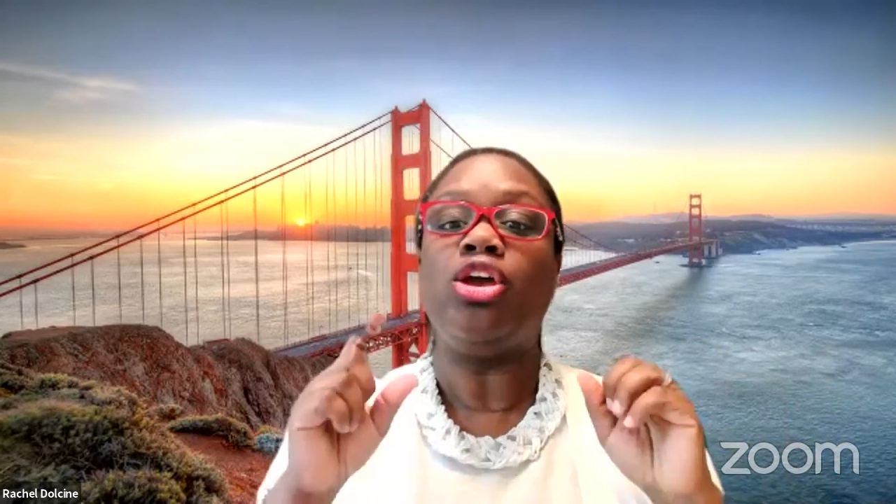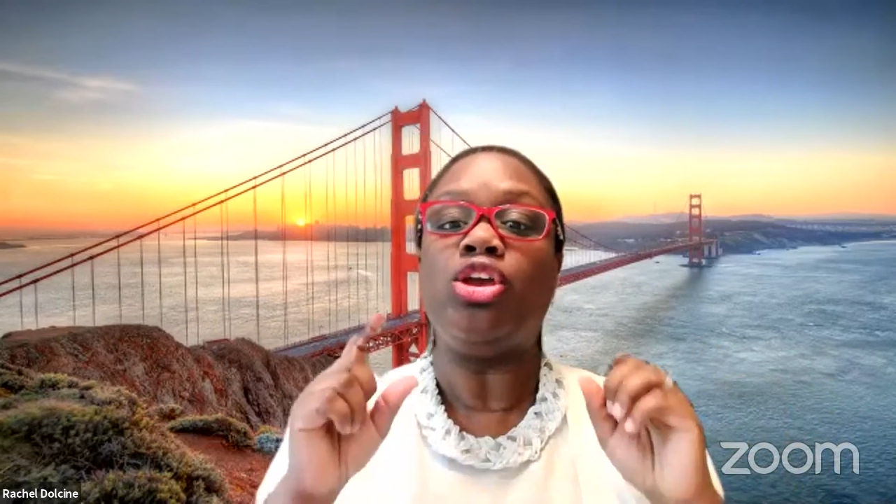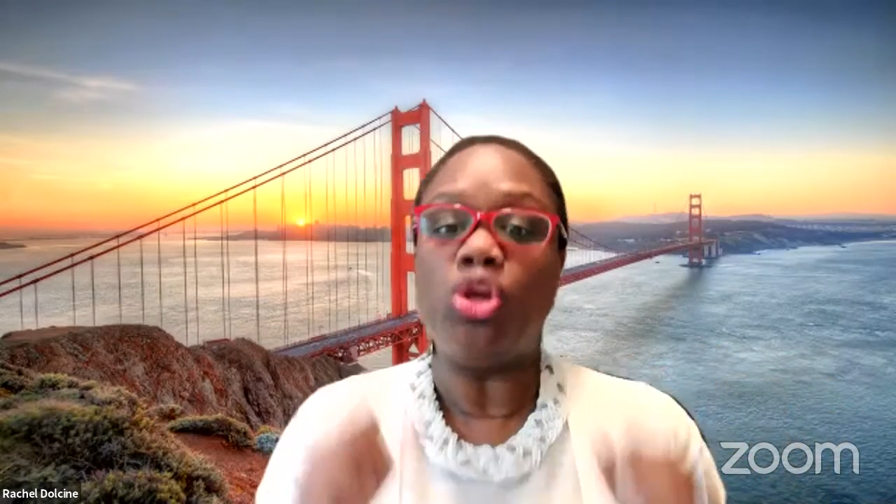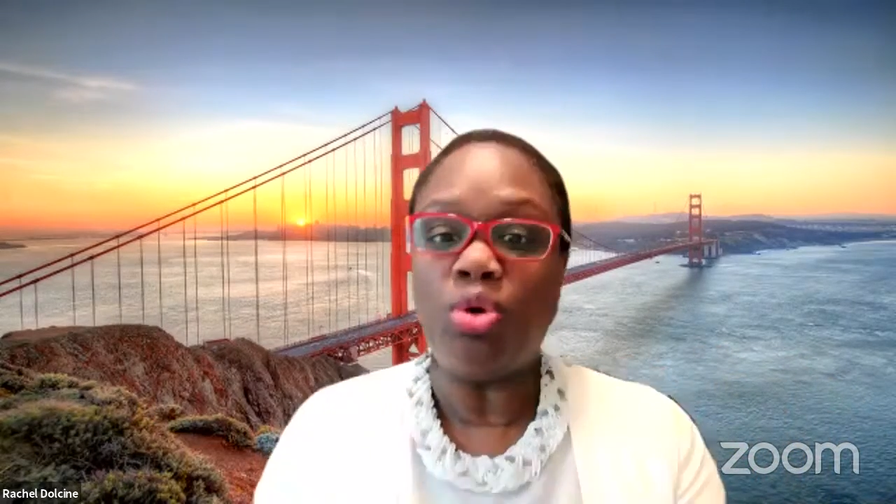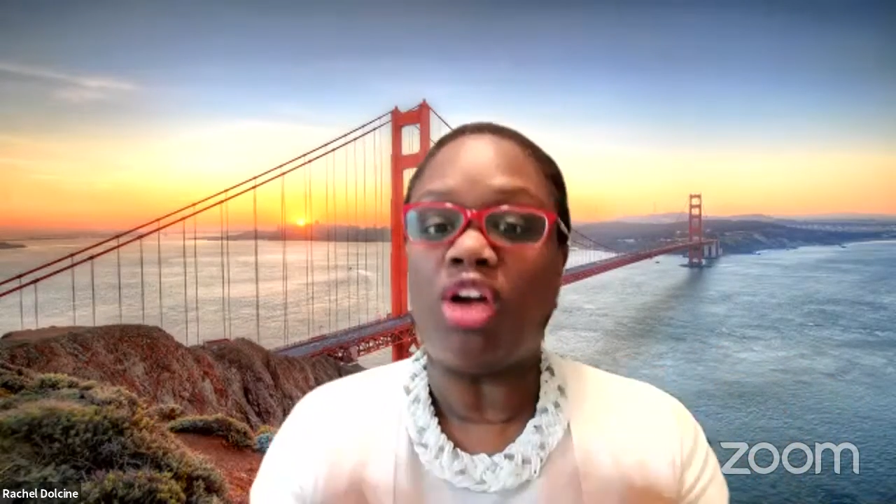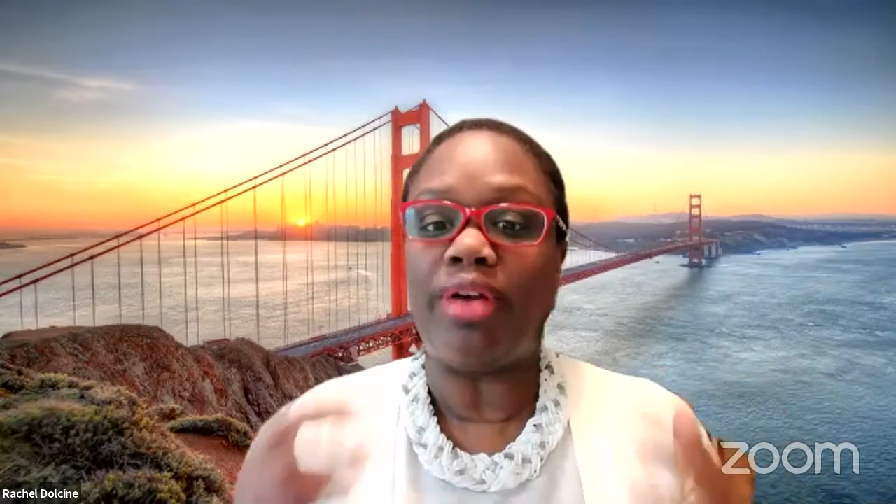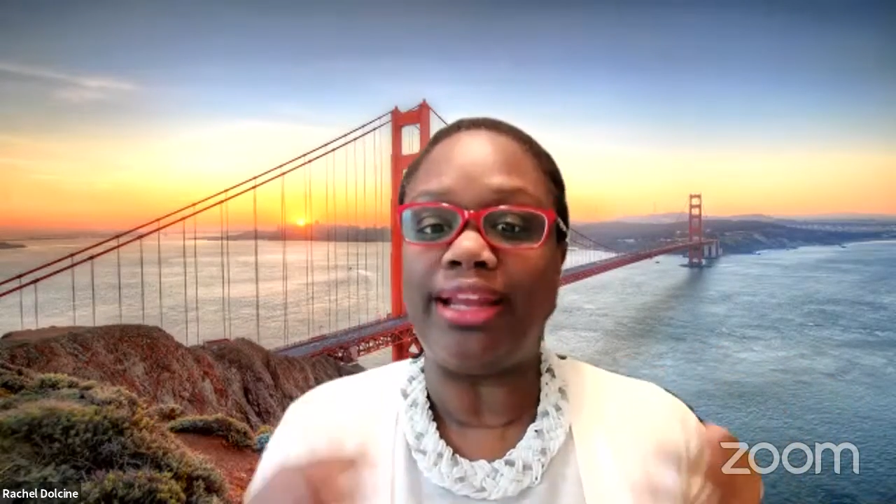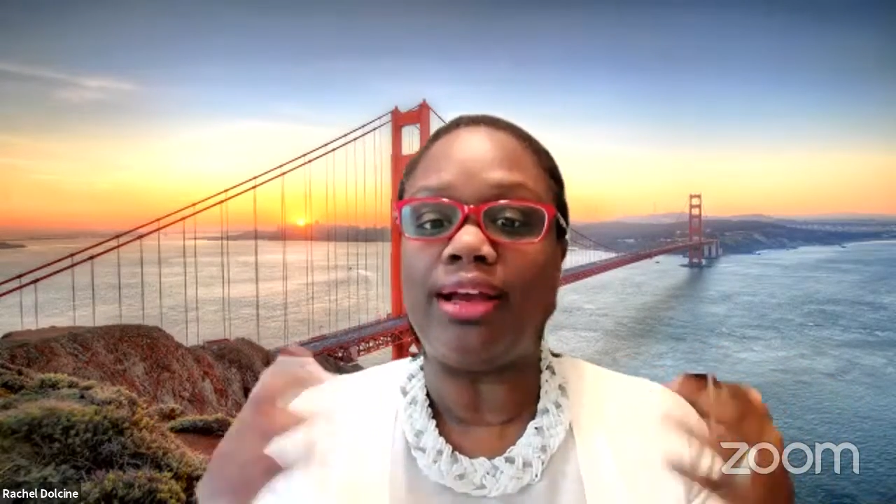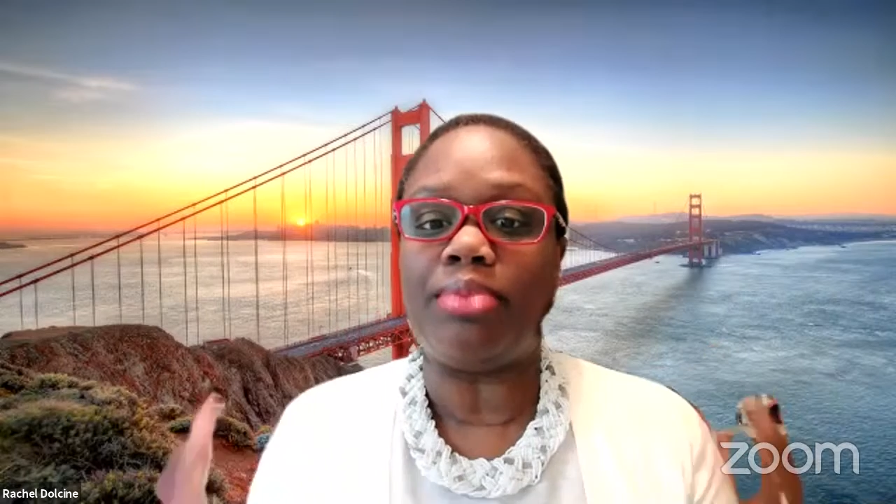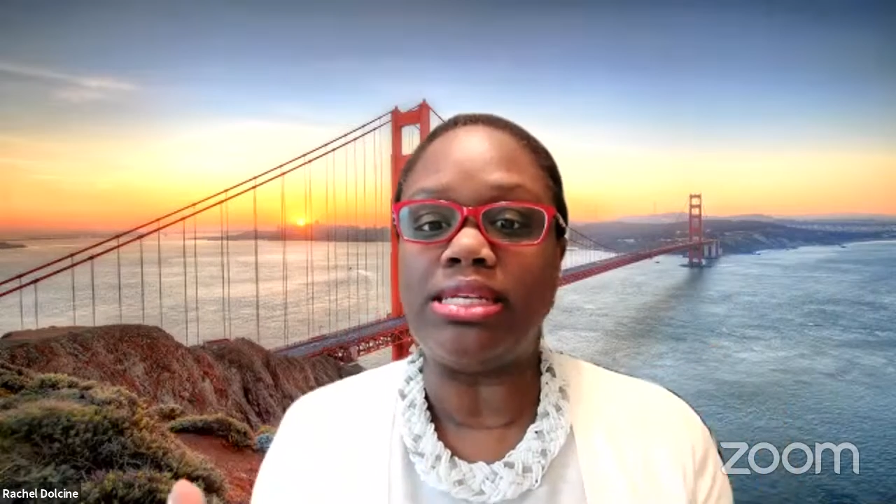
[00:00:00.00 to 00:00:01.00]
you are
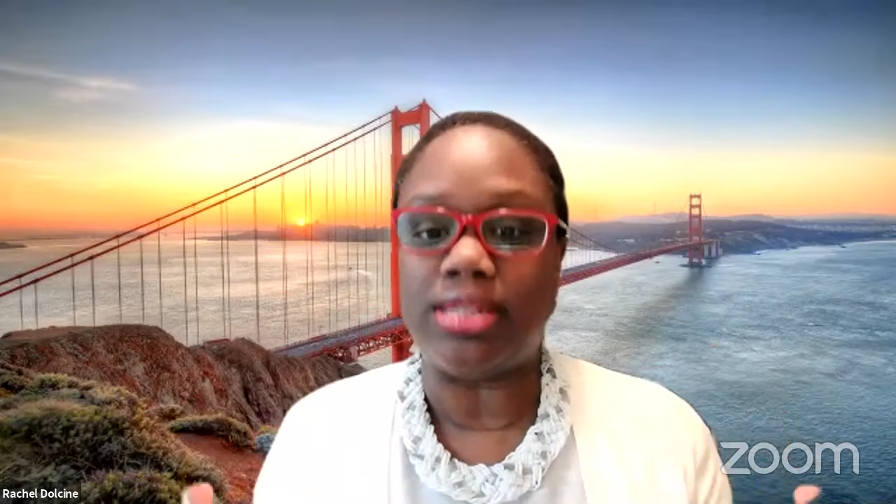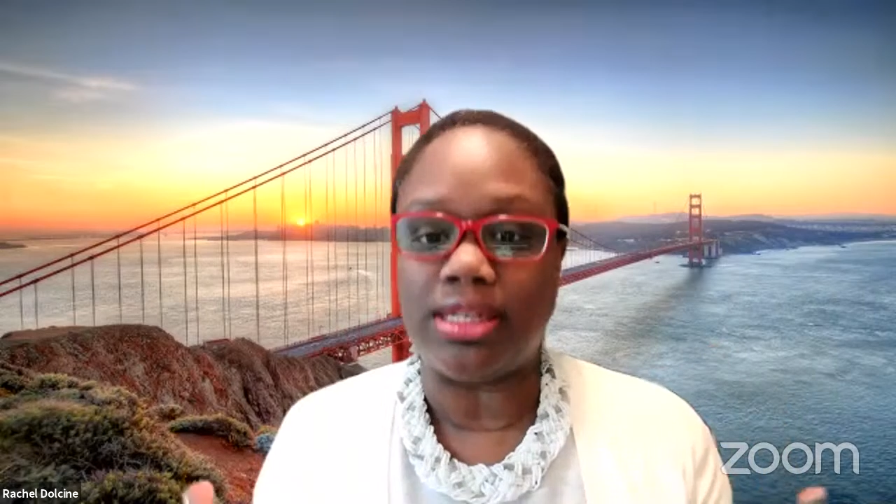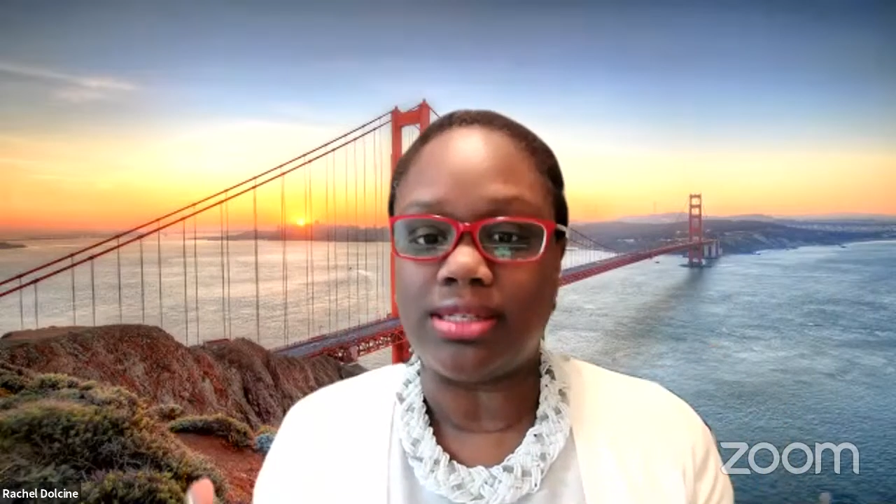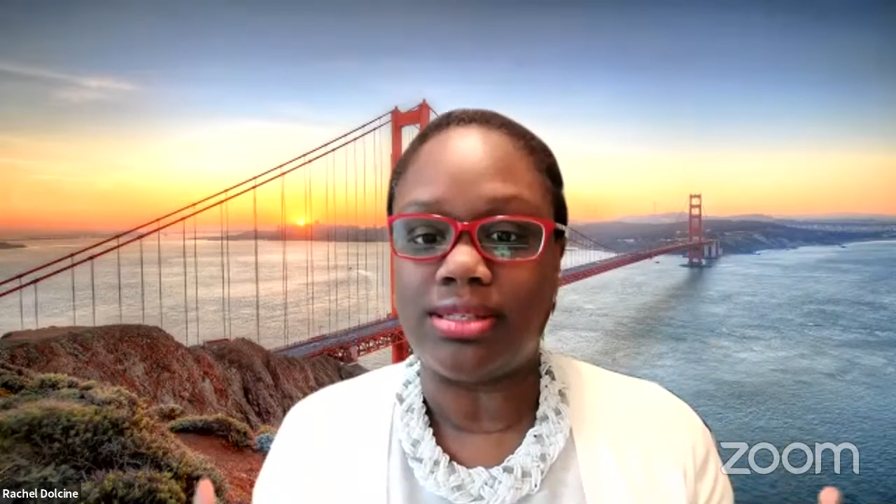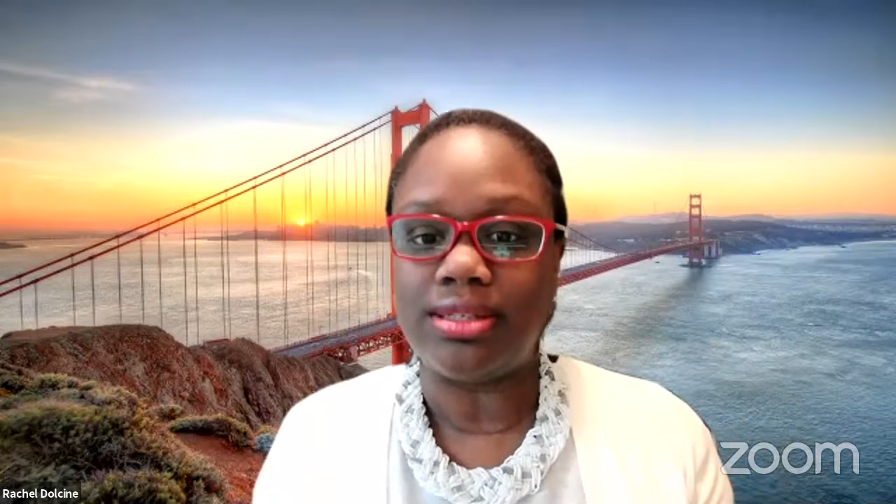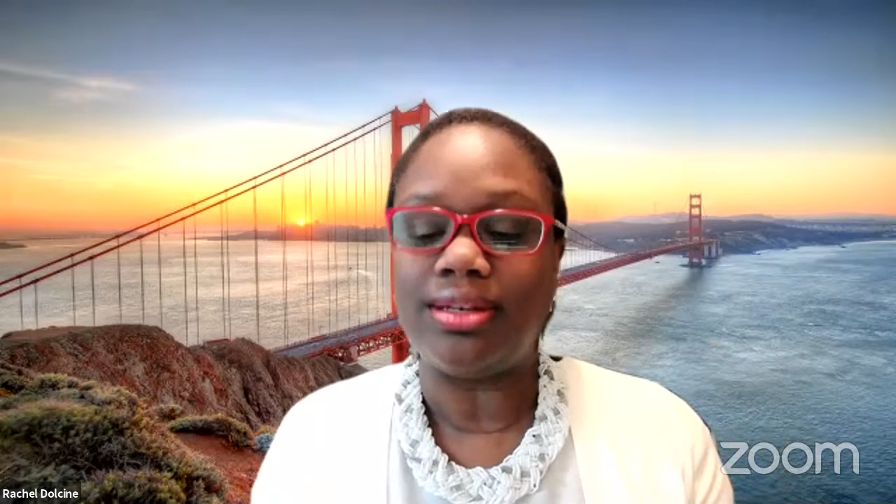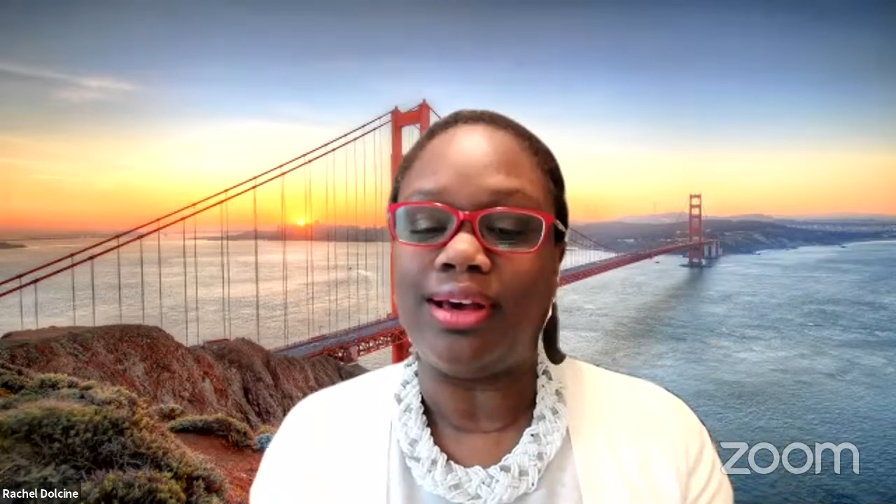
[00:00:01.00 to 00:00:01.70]
running a business.